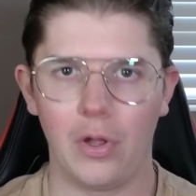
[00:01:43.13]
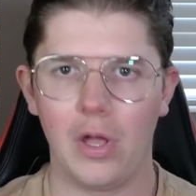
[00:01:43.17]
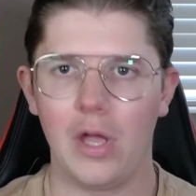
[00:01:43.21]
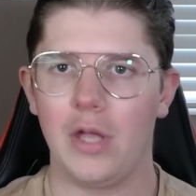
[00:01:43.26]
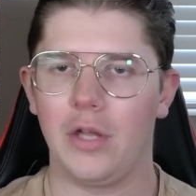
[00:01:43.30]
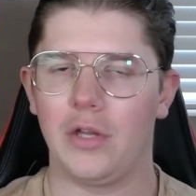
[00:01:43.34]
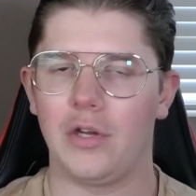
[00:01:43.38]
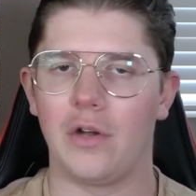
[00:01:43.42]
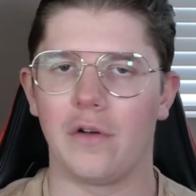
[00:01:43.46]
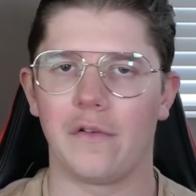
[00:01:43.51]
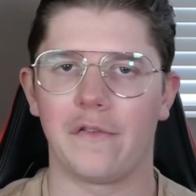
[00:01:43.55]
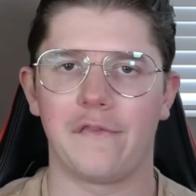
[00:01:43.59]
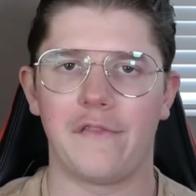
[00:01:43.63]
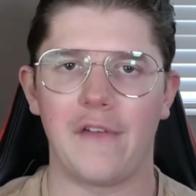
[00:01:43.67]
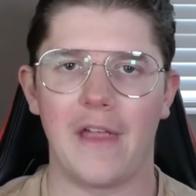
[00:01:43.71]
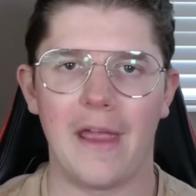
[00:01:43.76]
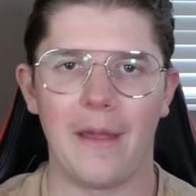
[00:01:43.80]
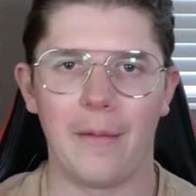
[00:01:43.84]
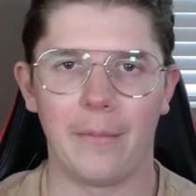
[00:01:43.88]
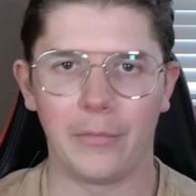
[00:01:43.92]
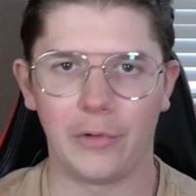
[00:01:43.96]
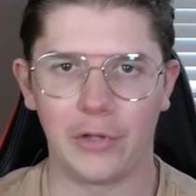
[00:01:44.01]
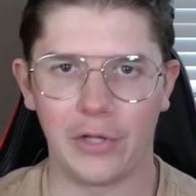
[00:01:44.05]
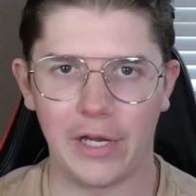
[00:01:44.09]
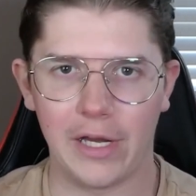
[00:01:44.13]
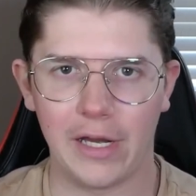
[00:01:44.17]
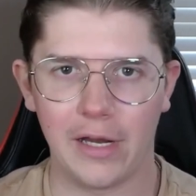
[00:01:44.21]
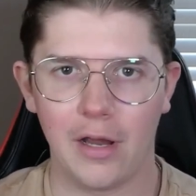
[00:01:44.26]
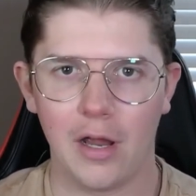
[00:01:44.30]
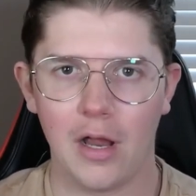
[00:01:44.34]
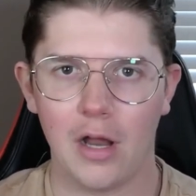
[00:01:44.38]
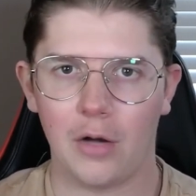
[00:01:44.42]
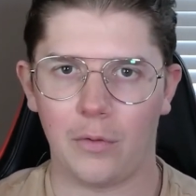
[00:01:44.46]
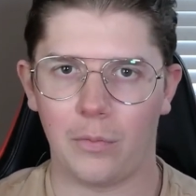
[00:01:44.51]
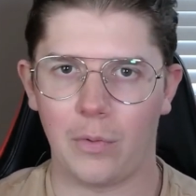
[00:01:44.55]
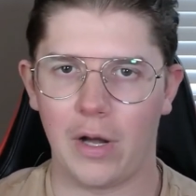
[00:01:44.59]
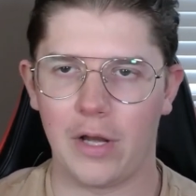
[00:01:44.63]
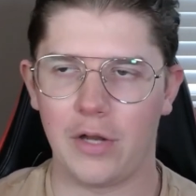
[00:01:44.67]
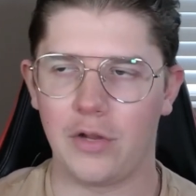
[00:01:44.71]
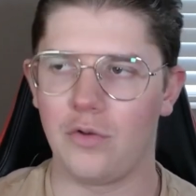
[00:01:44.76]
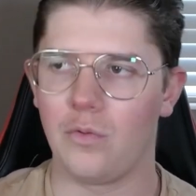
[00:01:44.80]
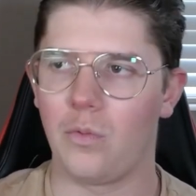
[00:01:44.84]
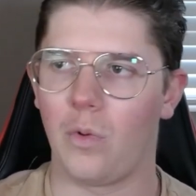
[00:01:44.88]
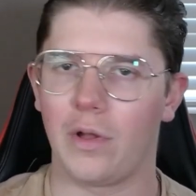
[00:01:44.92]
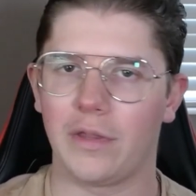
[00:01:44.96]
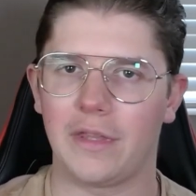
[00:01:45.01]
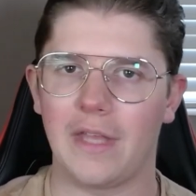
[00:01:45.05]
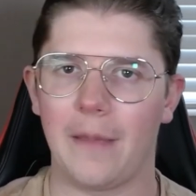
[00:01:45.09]
your family, right? You
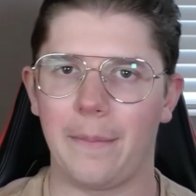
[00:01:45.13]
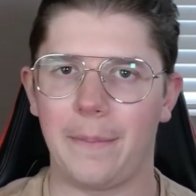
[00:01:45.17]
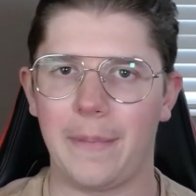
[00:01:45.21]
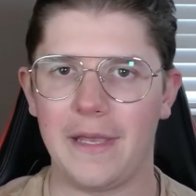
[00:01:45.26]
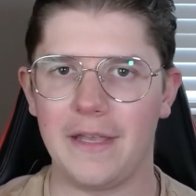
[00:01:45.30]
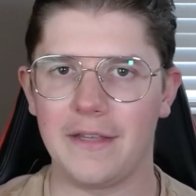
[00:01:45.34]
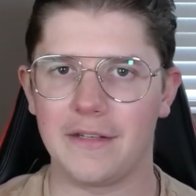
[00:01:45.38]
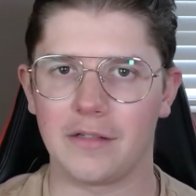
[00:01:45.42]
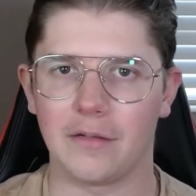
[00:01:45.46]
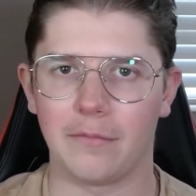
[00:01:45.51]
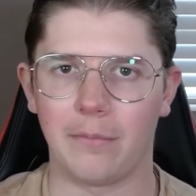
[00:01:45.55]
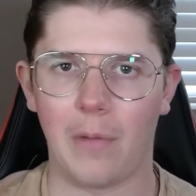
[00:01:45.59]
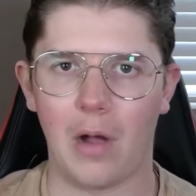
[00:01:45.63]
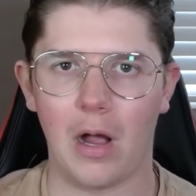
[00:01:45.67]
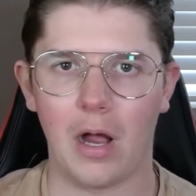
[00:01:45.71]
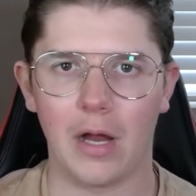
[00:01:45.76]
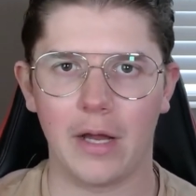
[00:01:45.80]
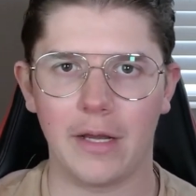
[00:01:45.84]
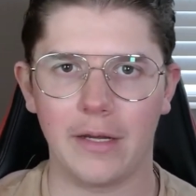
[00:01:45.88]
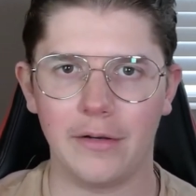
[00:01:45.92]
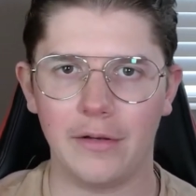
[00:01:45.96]
want that peace of mind.